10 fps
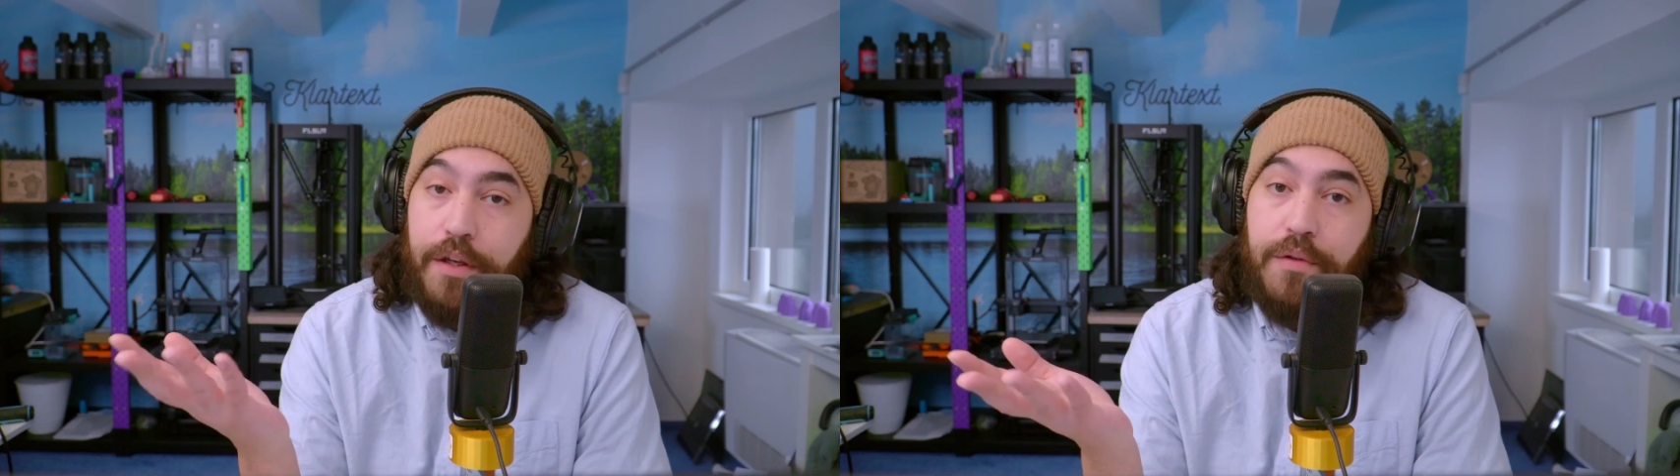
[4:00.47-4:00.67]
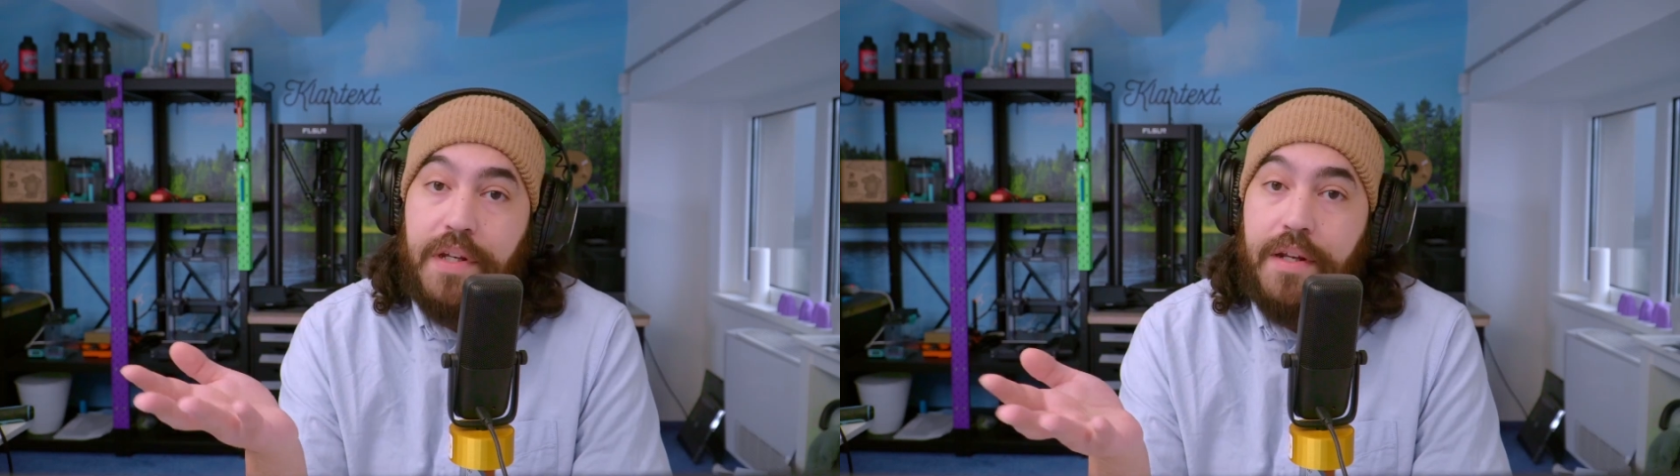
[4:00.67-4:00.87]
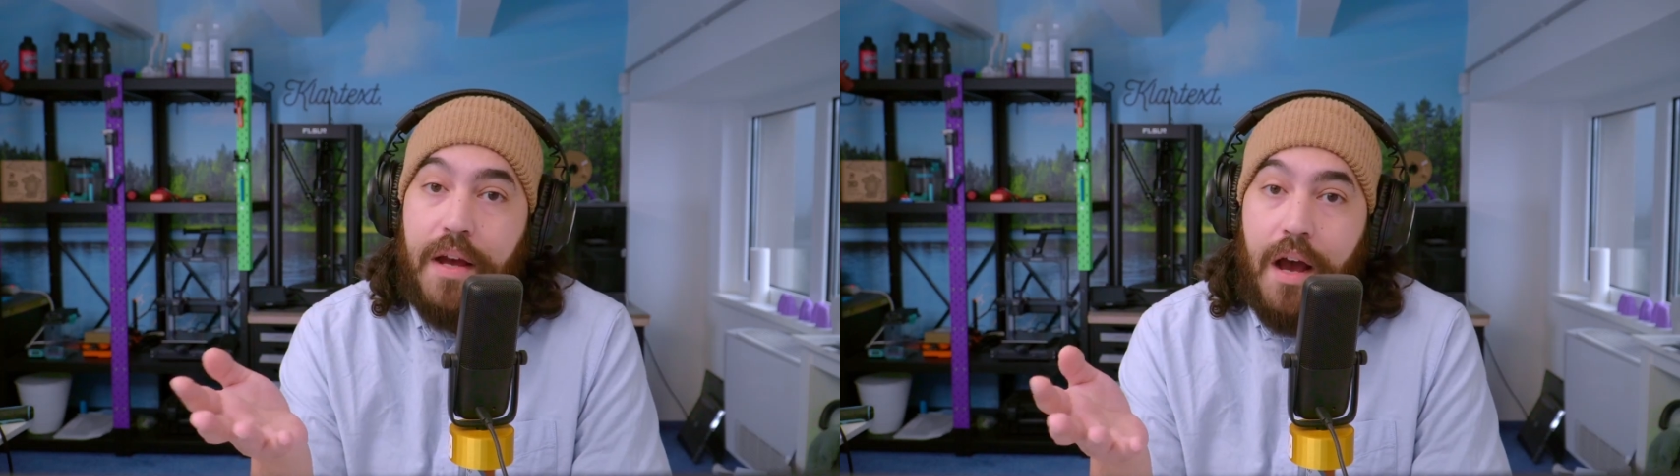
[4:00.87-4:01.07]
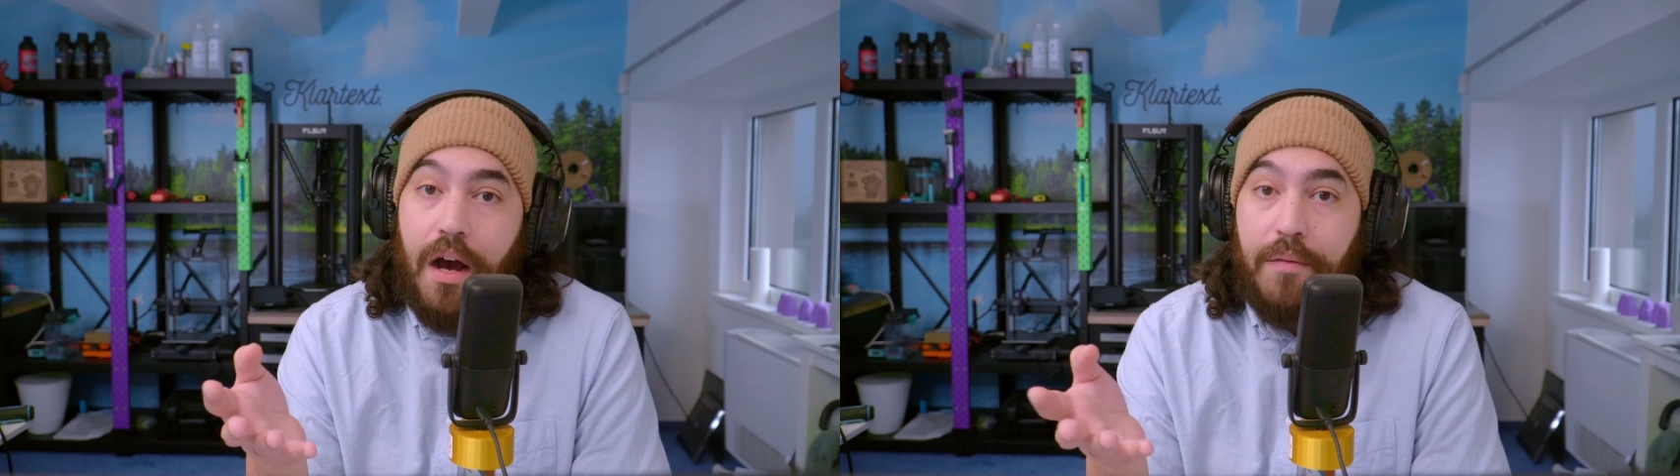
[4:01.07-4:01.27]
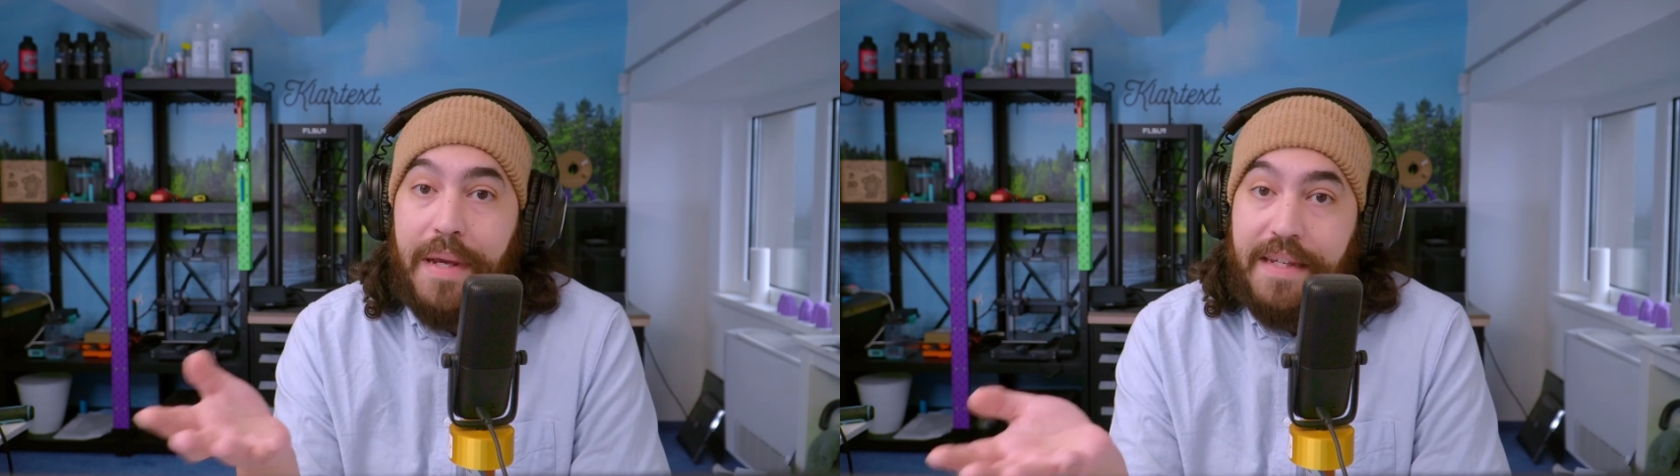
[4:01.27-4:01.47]
use it
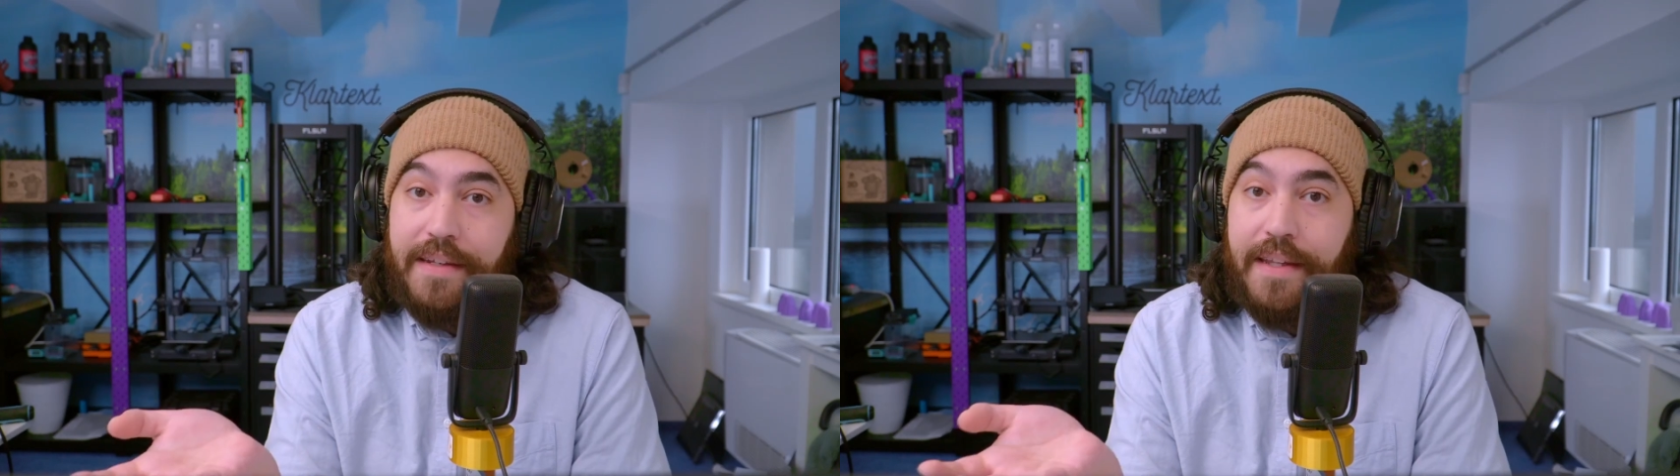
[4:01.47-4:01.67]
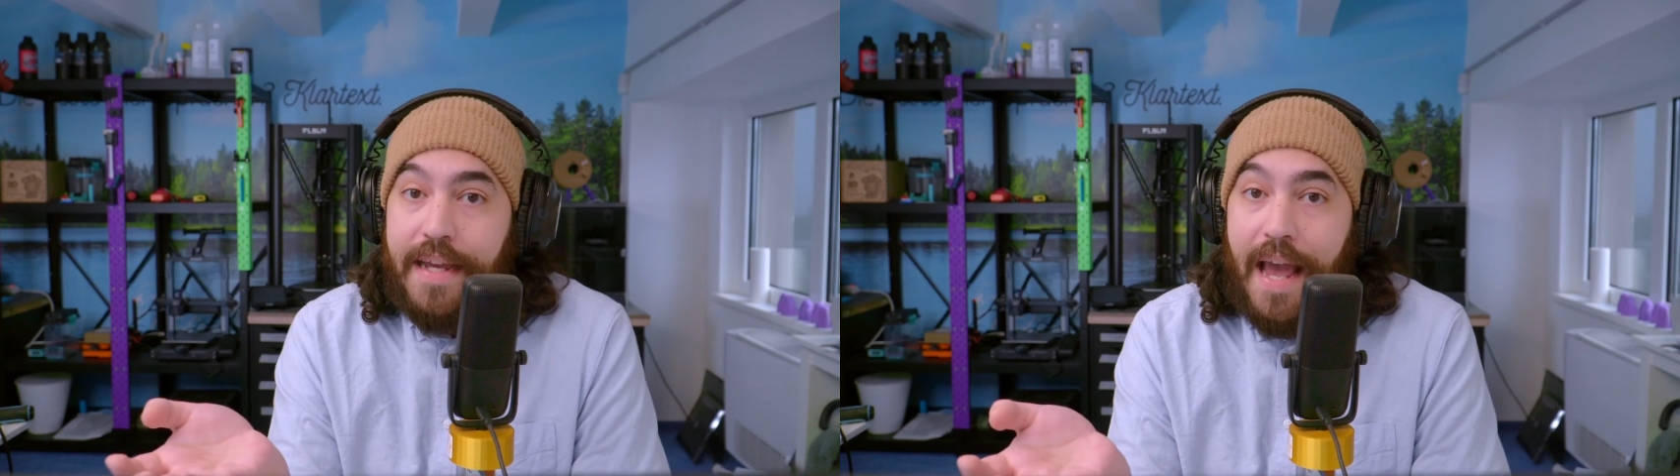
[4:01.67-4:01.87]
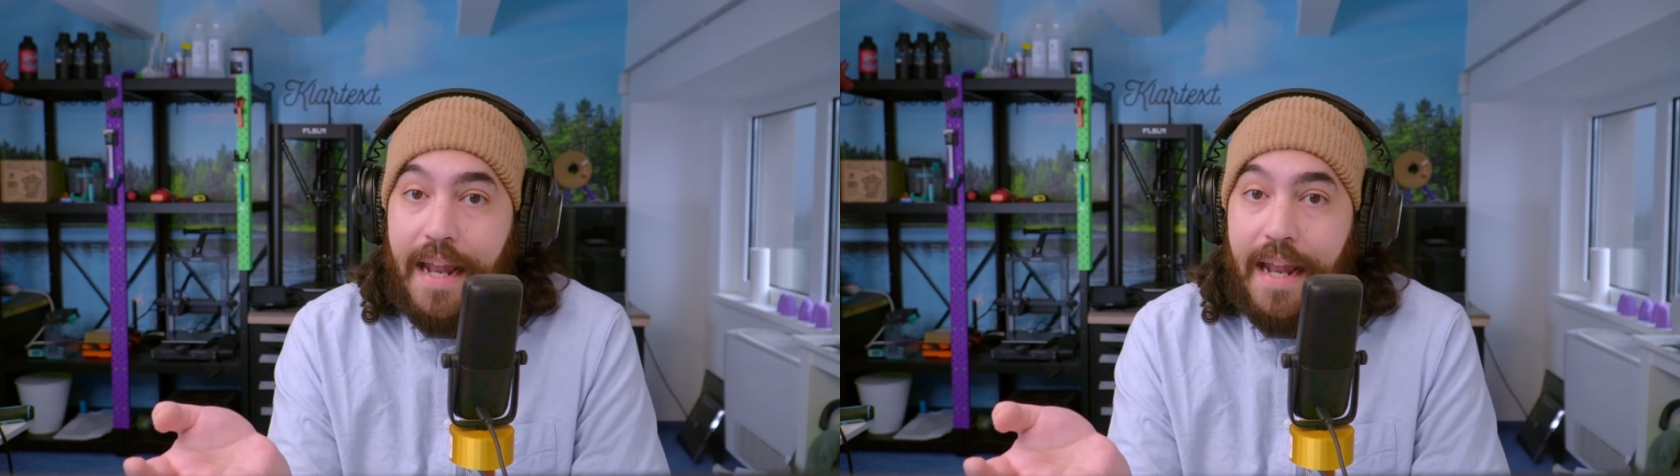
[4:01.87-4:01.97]
on basically